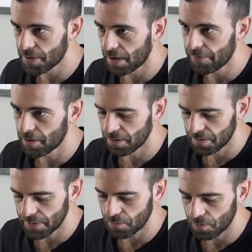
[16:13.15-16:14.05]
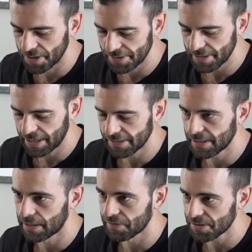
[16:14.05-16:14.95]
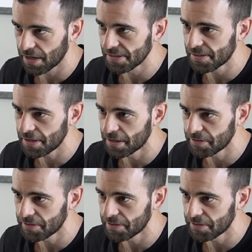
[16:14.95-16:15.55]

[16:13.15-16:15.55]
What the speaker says: me off here a little bit was, like I said, the viscosity of